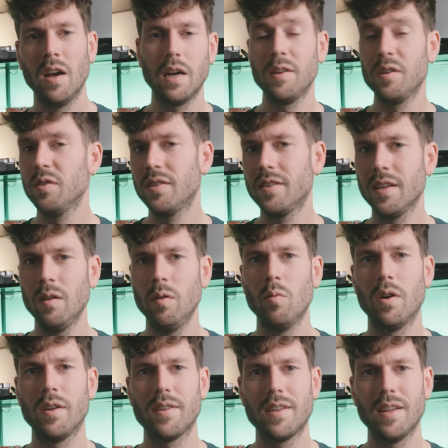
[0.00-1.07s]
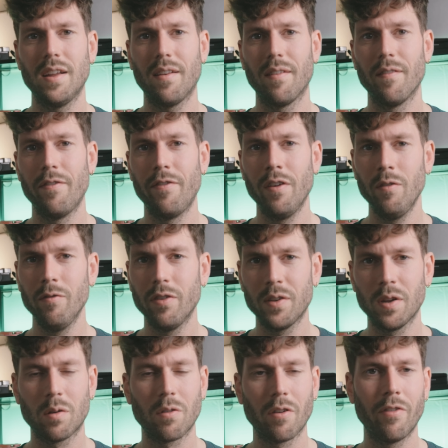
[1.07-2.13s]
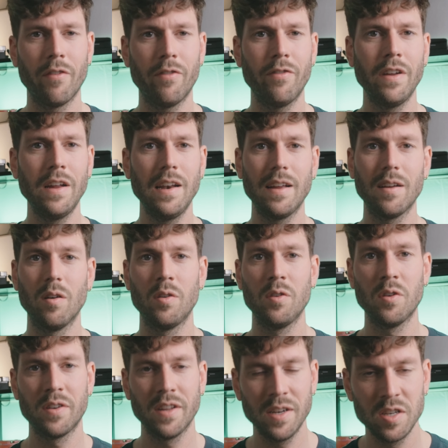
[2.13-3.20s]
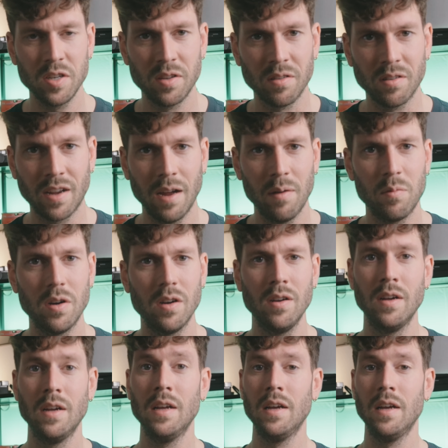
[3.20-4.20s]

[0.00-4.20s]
and you still want that film photography feeling on your digital camera,